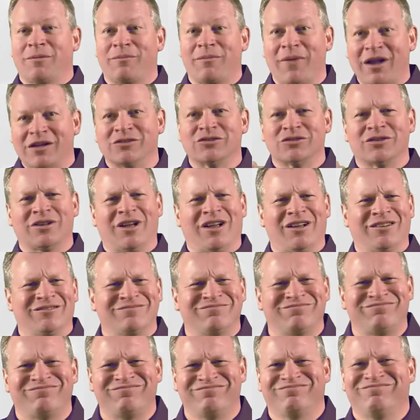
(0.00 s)
and women's
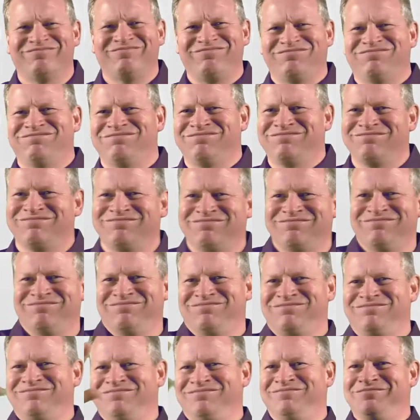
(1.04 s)
rights
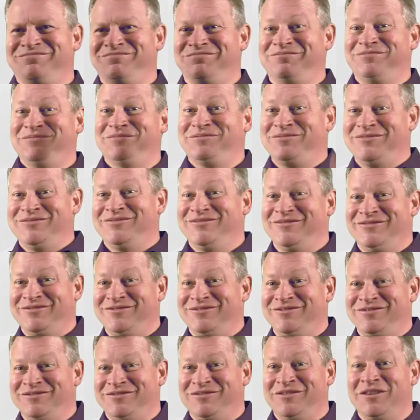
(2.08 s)
encouraged compassion and
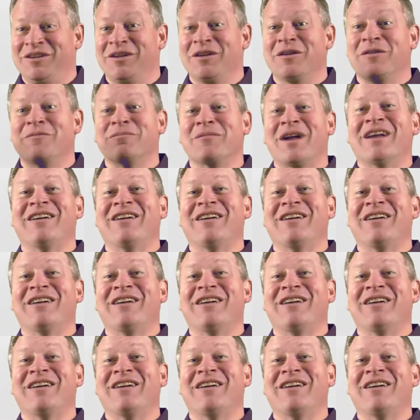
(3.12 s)
social action.